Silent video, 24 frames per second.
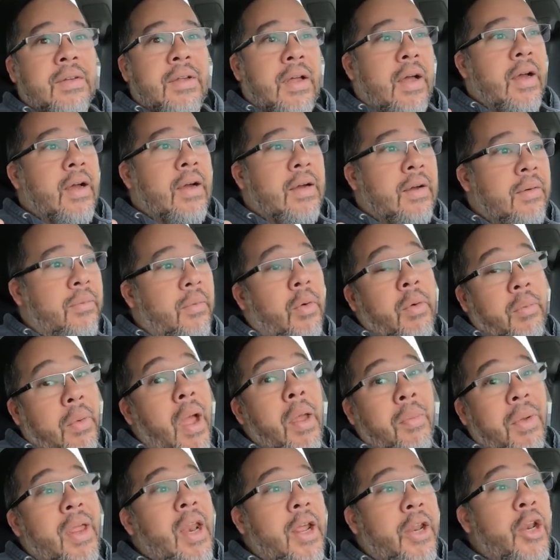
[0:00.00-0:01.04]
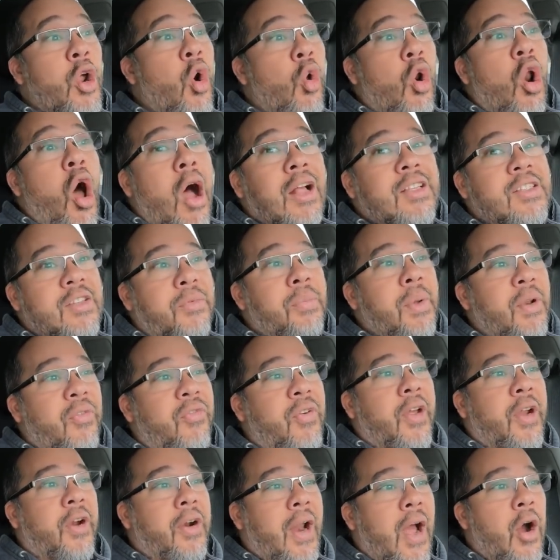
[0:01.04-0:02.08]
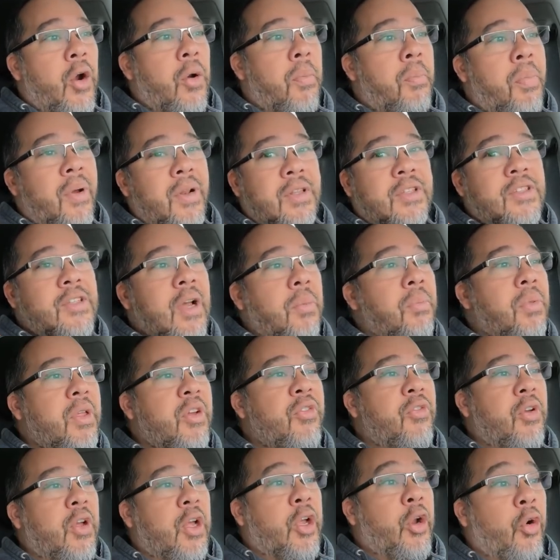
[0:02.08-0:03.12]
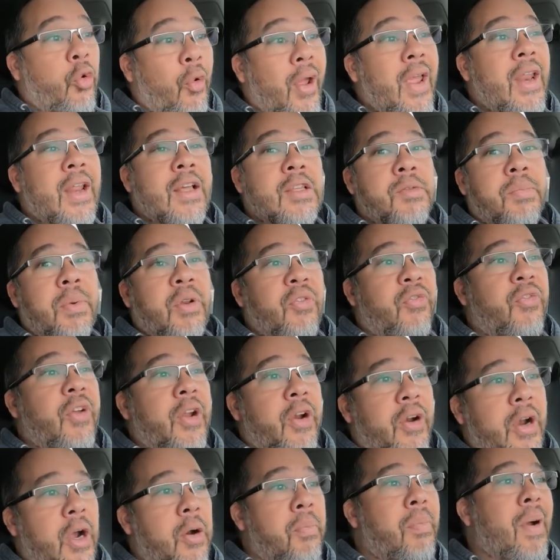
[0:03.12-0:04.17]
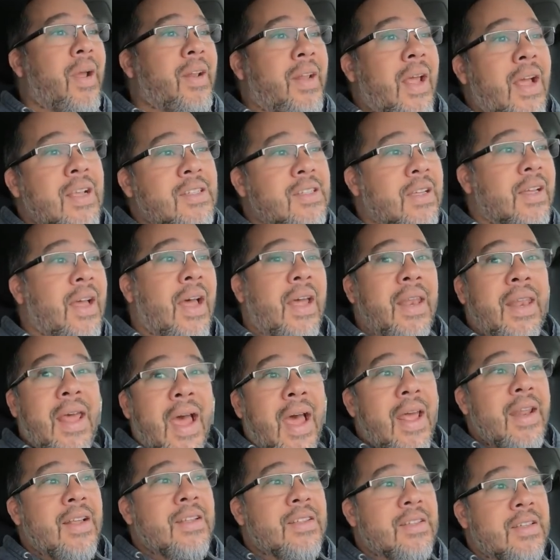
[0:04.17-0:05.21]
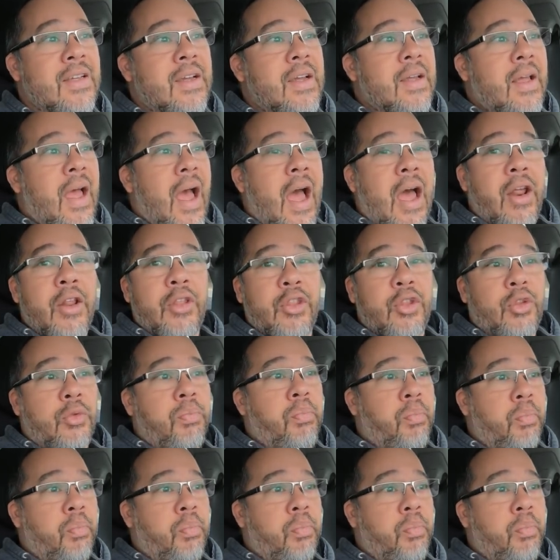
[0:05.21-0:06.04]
Uh, I mean, I know lots have been figured out, but something great has been figured out by Tesla, and that is how to